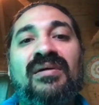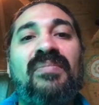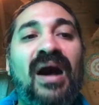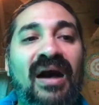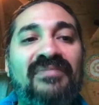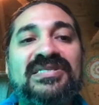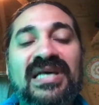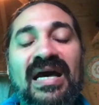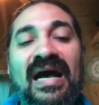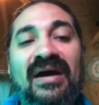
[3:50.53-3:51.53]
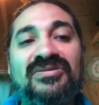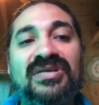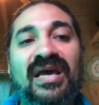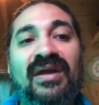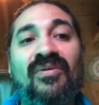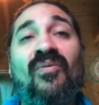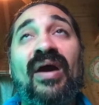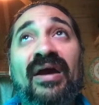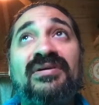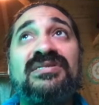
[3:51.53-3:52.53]
The Bhav is the house, and
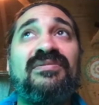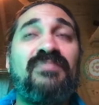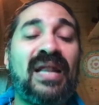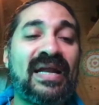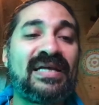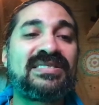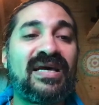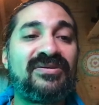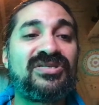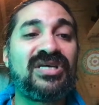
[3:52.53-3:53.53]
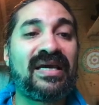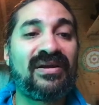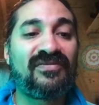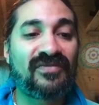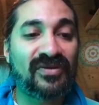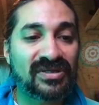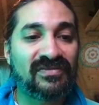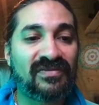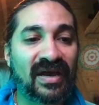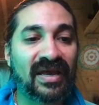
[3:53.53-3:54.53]
where is the planet's energy going to fructify.